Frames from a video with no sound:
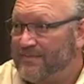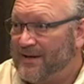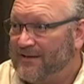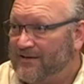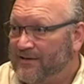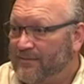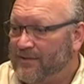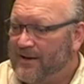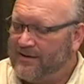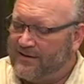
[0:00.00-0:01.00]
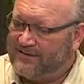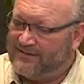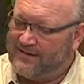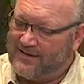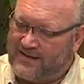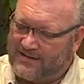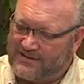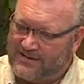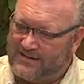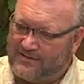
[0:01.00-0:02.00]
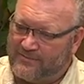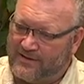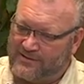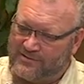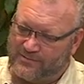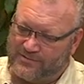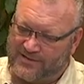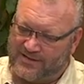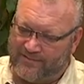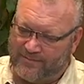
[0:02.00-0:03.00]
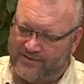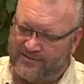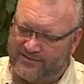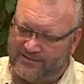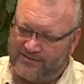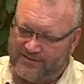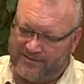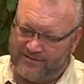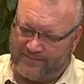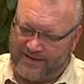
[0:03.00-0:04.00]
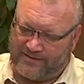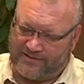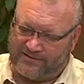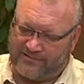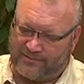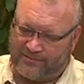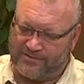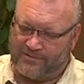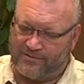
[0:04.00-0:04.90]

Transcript: the biggest, and I see that actually when I talk to governments, and I talk to